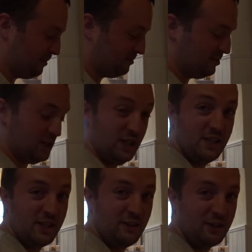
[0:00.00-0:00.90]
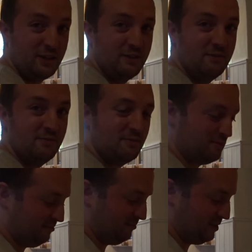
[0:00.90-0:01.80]
be some cheese in there, I
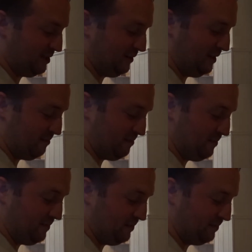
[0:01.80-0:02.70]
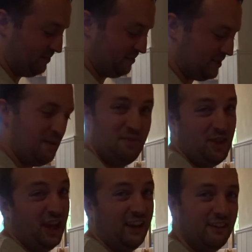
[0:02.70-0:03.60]
can. Same
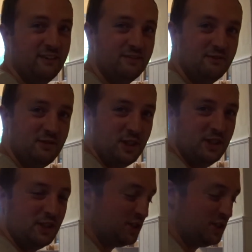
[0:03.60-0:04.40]
thing. Cheese is